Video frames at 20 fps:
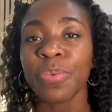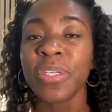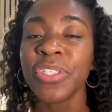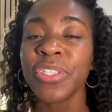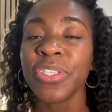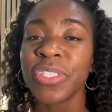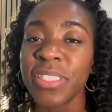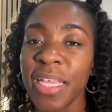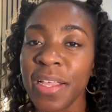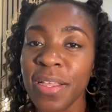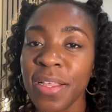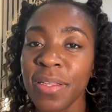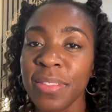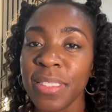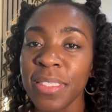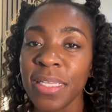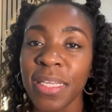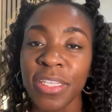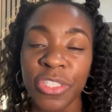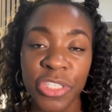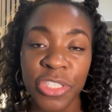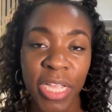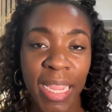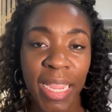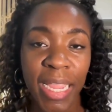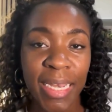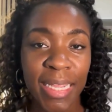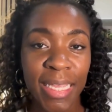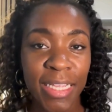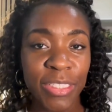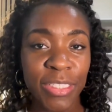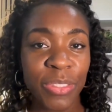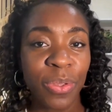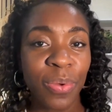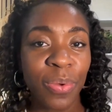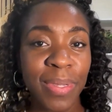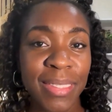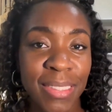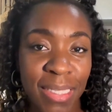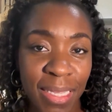which sells Chinese
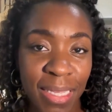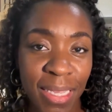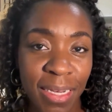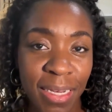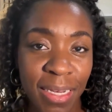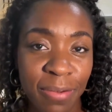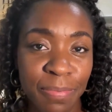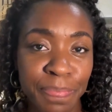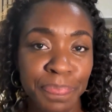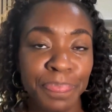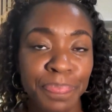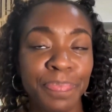cuisine.